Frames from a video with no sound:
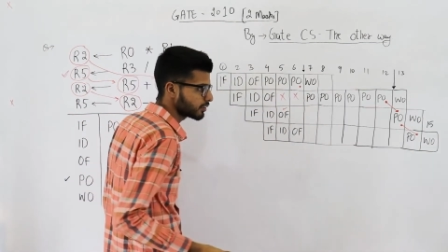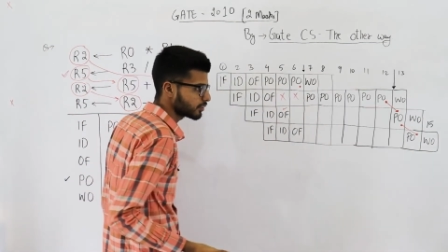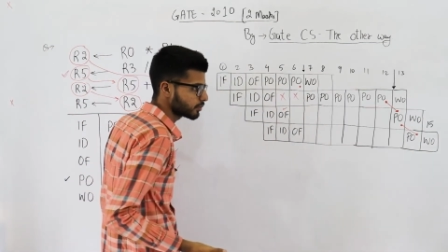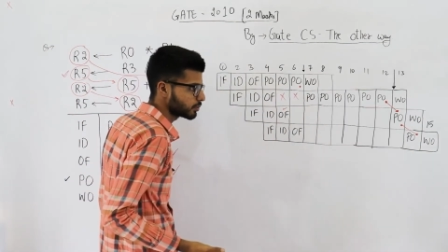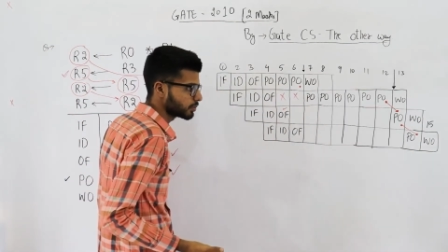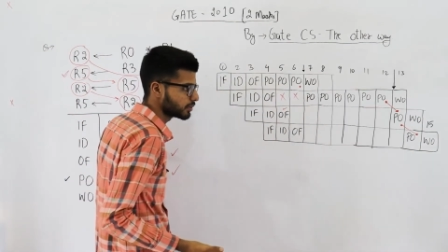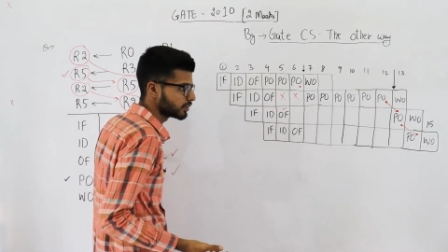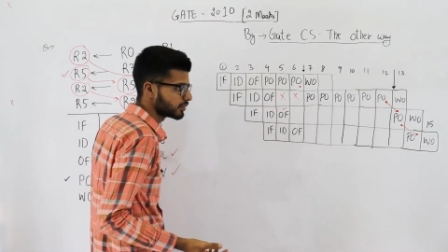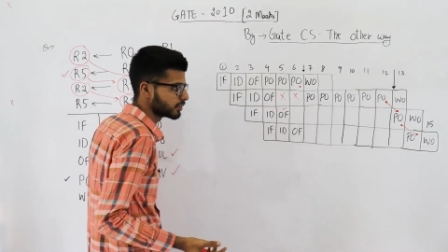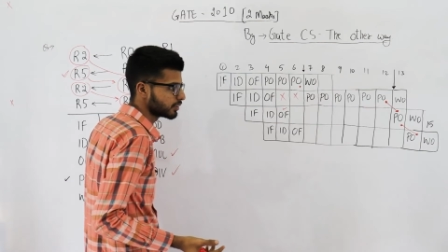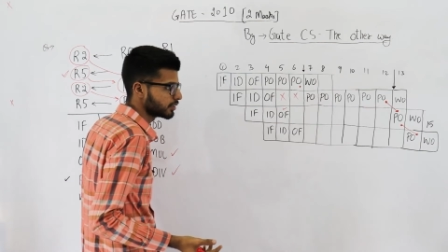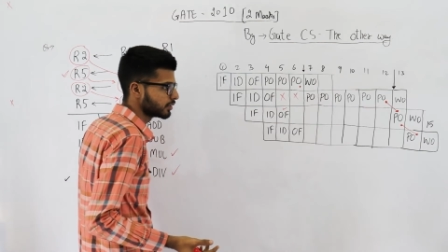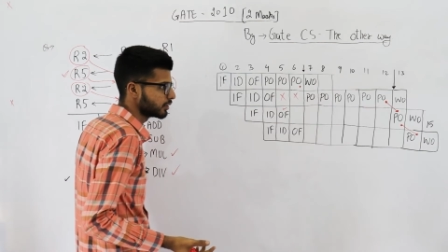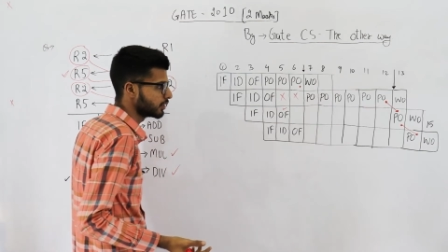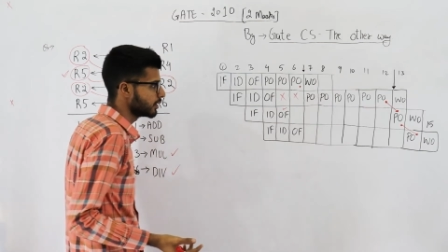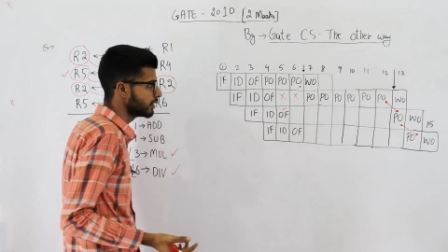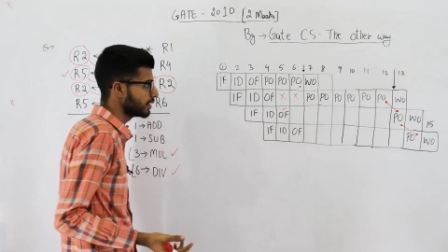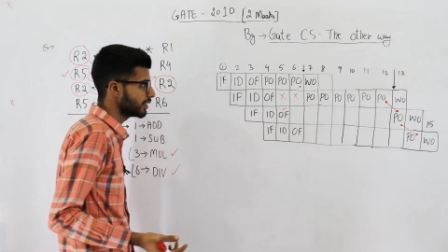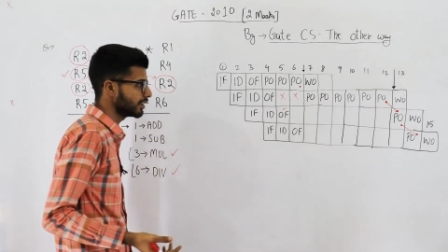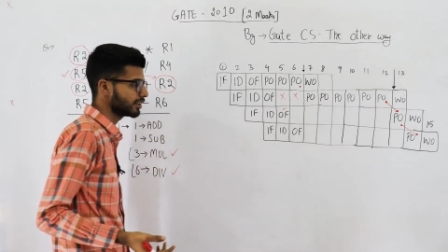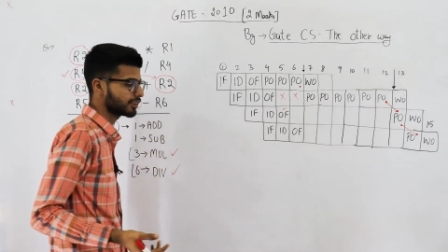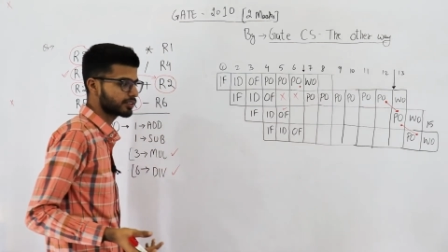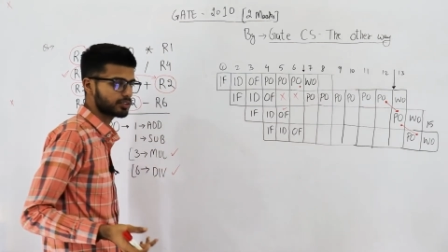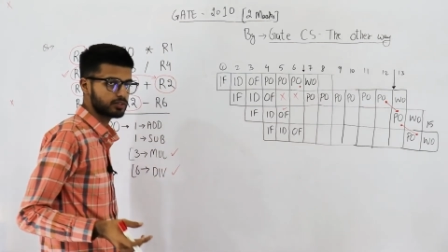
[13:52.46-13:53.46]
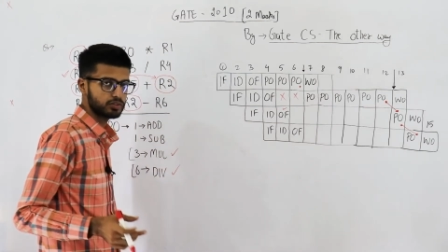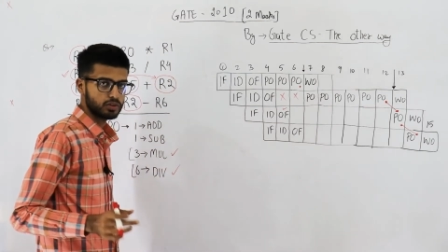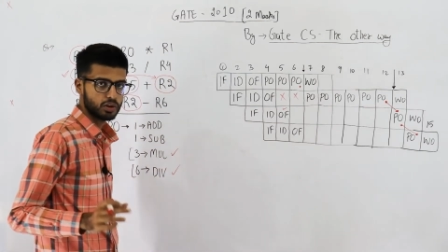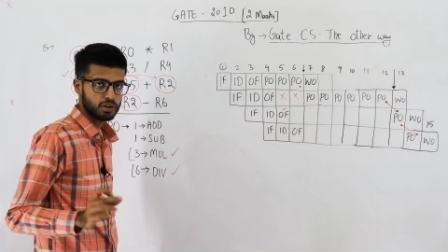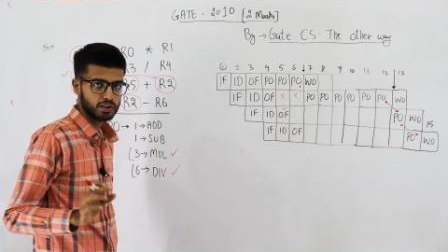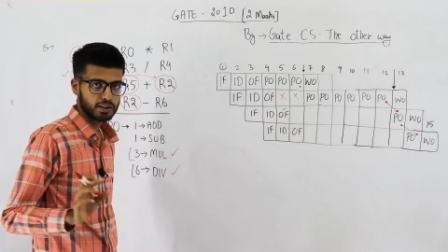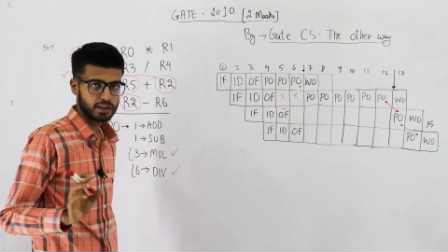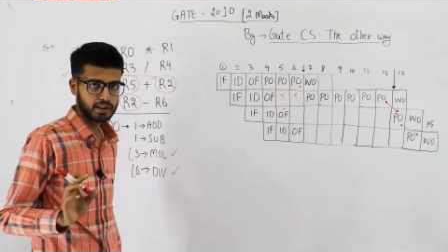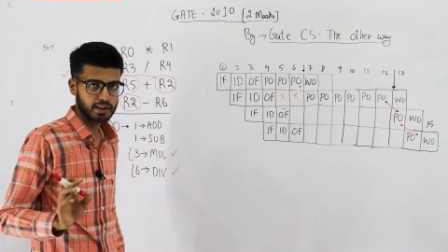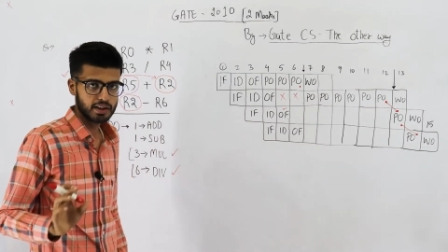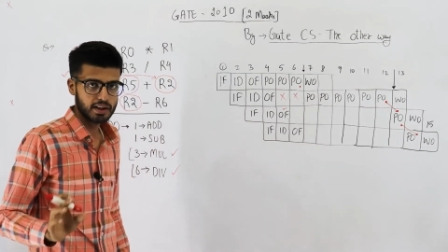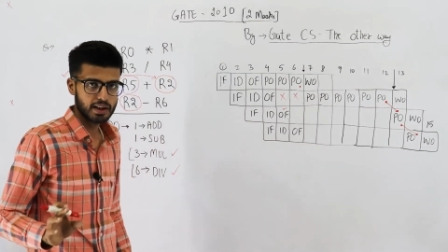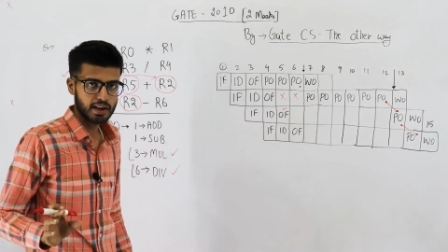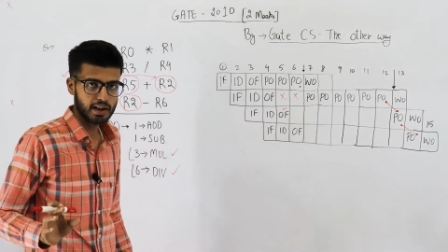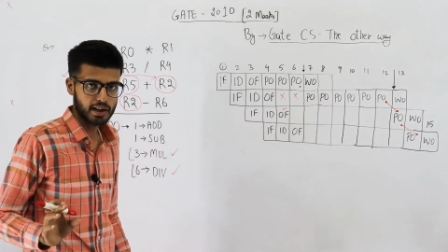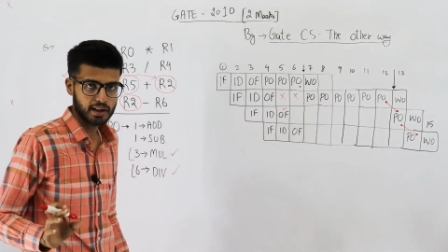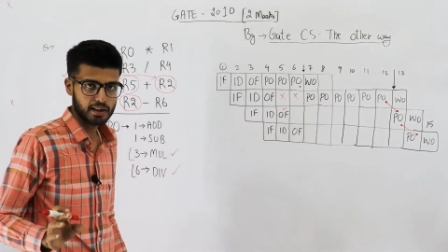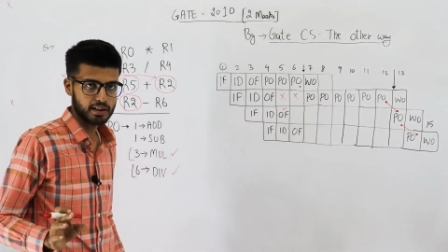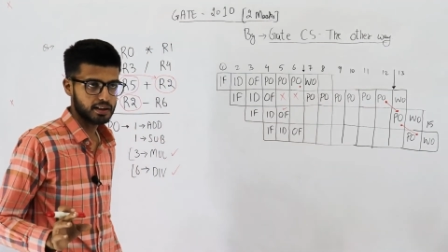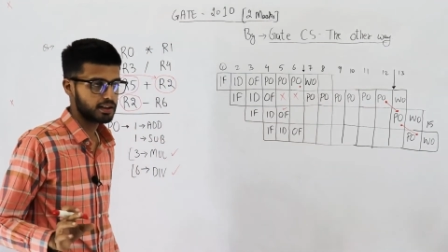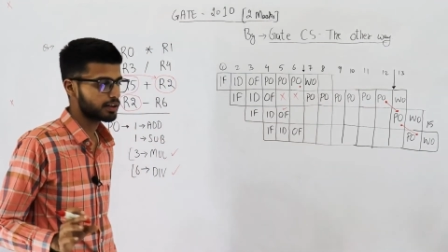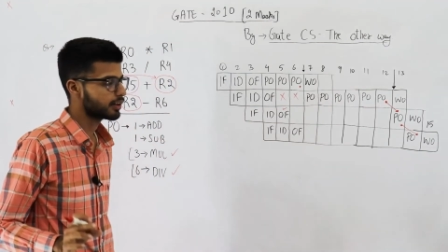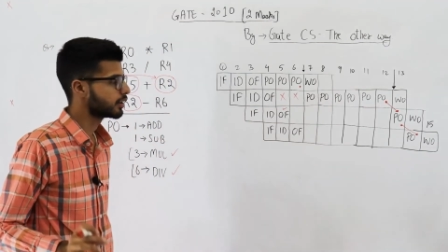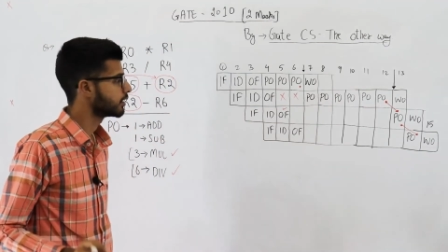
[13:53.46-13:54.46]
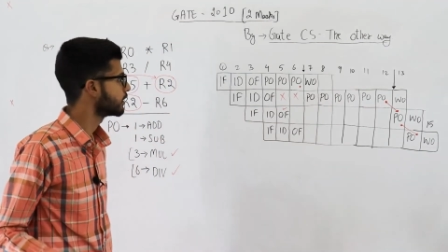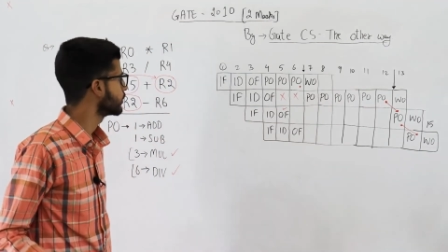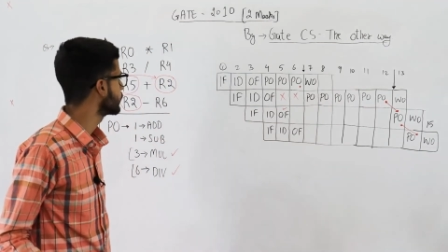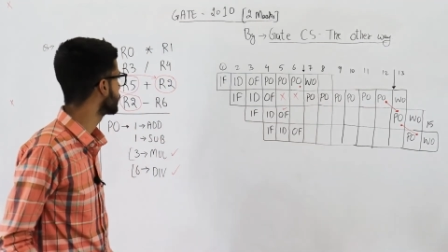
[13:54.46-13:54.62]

is busy. It's not added